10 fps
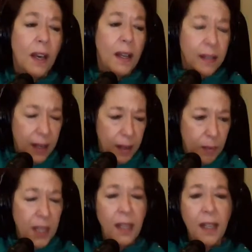
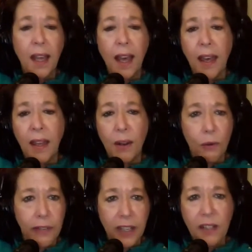Takamine and
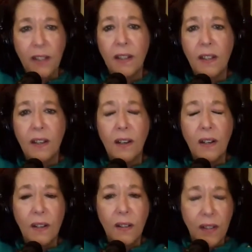Ovation
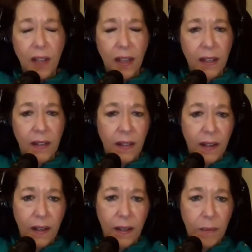Guitars and
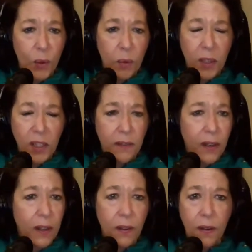a whole bunch of
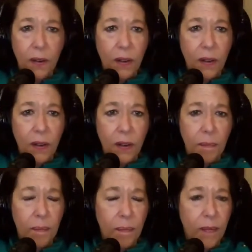other
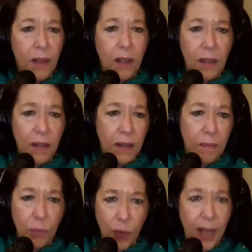
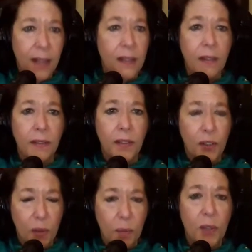brands of
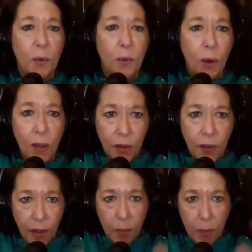instruments were all under
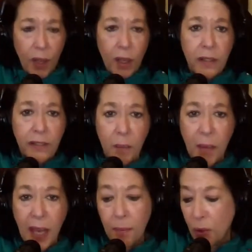the umbrella of
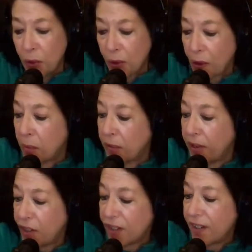Command Music
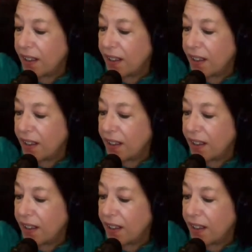Corporation.